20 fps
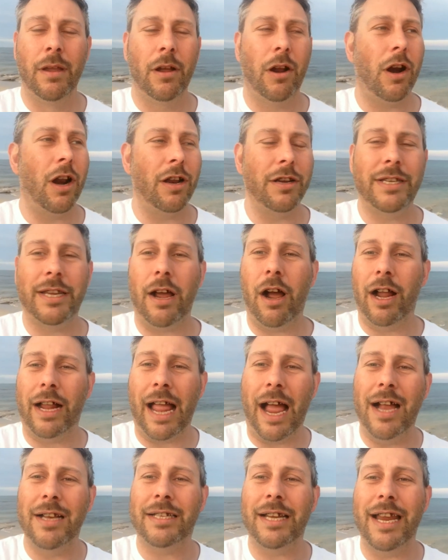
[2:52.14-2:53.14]
I
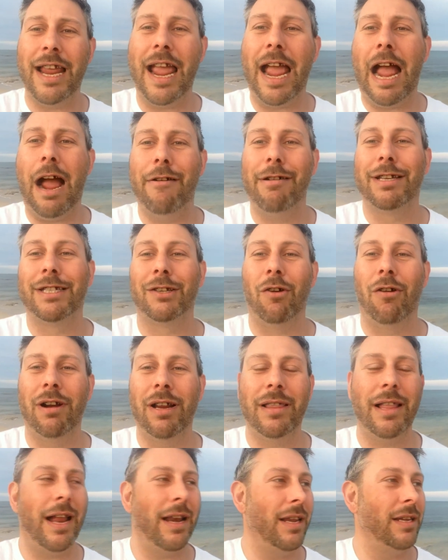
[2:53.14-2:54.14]
can't tell you how
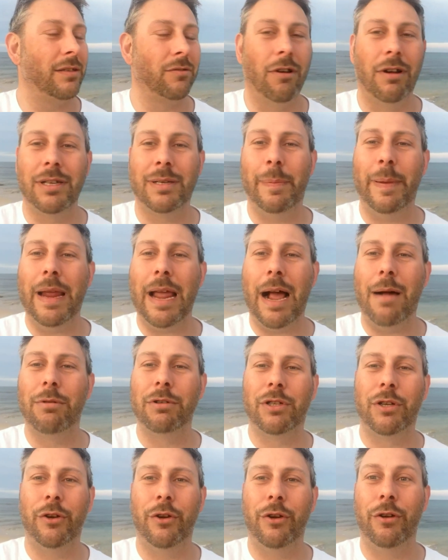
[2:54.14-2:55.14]
exciting that is, like, to be
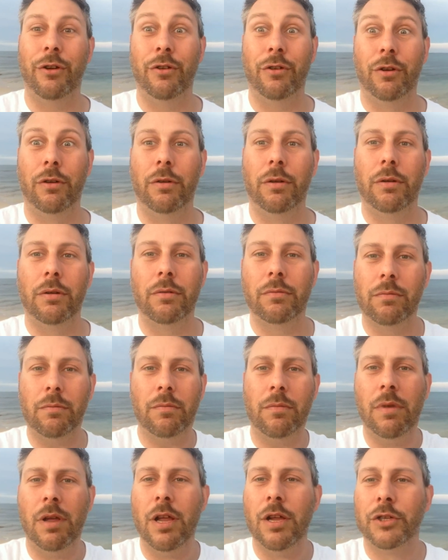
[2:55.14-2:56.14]
able to
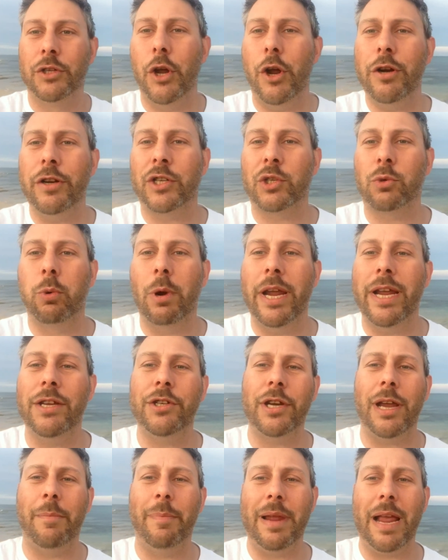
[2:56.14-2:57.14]
turn a
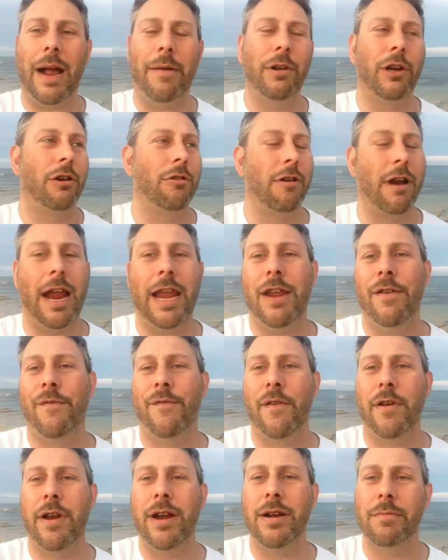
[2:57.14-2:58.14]
switch and be able to create your
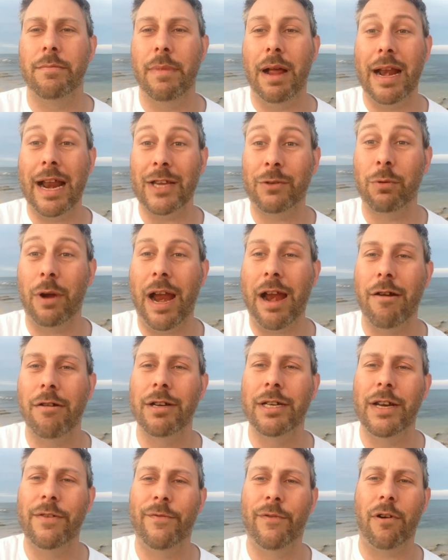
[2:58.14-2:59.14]
freedom. And that's what
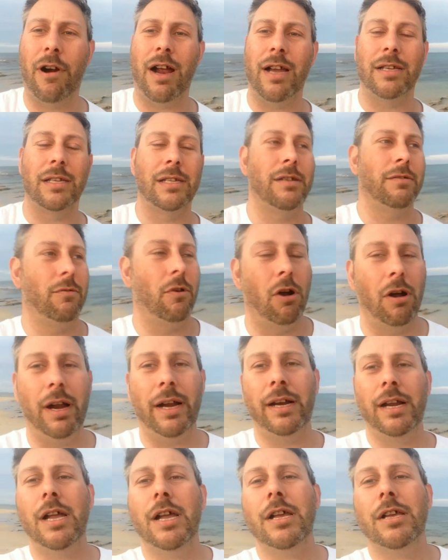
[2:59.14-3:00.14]
Eryn did for us, right?
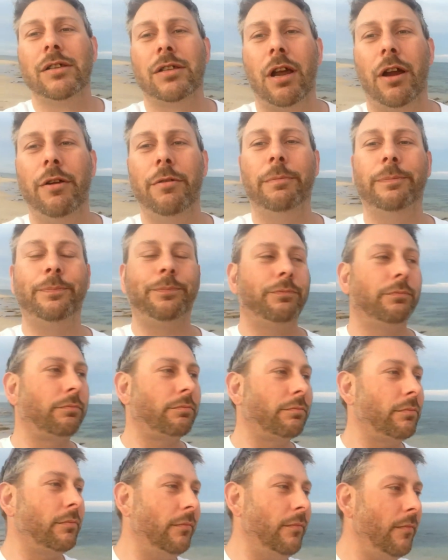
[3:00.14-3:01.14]
So
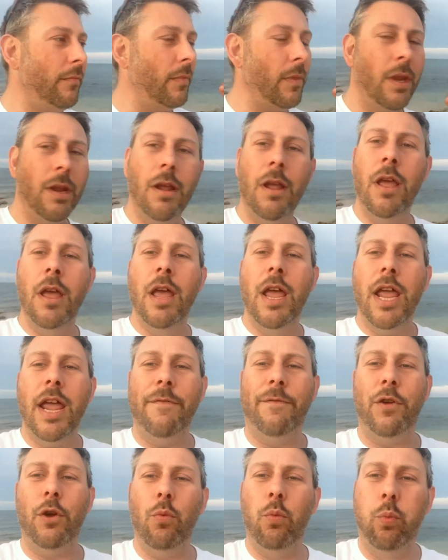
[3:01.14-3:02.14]

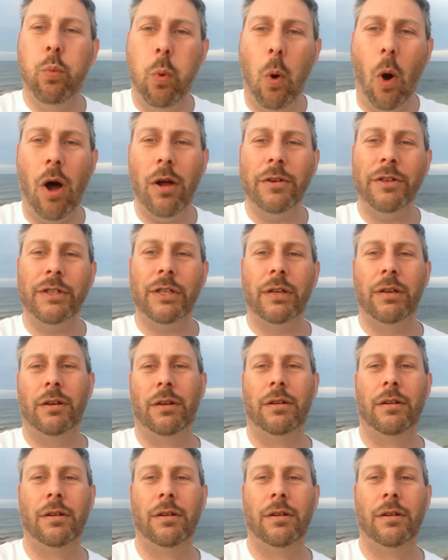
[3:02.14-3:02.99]
if you want